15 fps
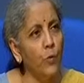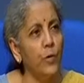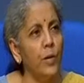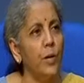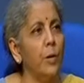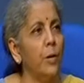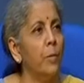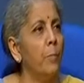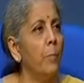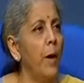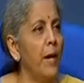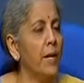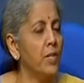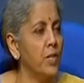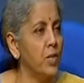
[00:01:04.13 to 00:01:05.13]
of the
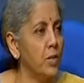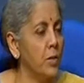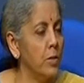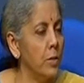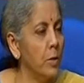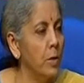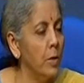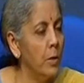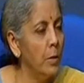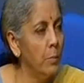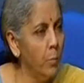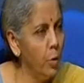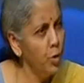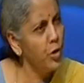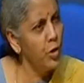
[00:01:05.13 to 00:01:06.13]
bank's
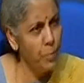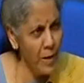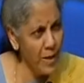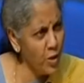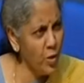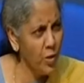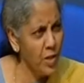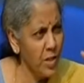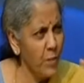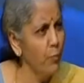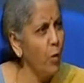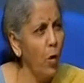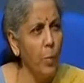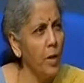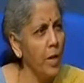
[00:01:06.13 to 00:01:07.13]
books based on some
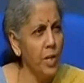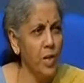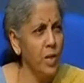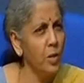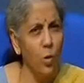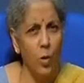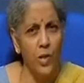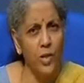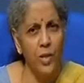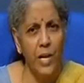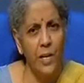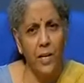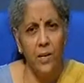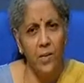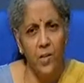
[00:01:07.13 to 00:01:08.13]
formulation, not
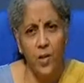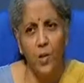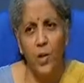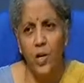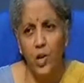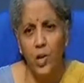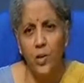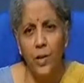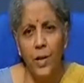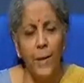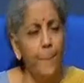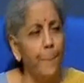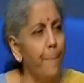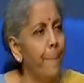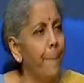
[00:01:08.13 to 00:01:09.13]
any discretion
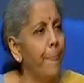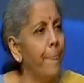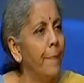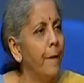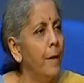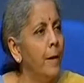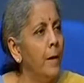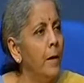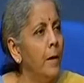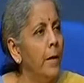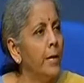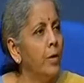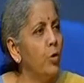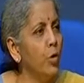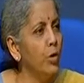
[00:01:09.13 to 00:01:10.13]
there.
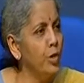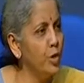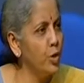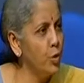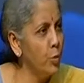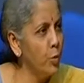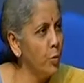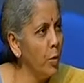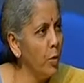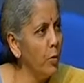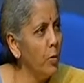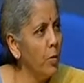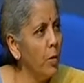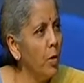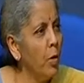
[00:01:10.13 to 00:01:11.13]
It goes to a
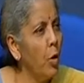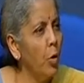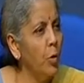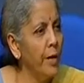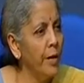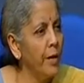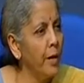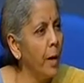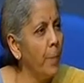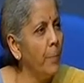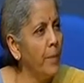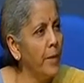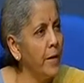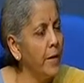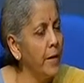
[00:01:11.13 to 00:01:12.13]
holding
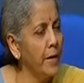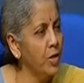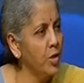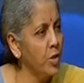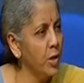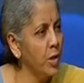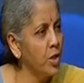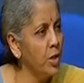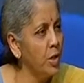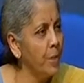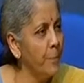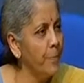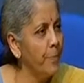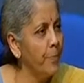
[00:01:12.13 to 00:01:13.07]
company like structure,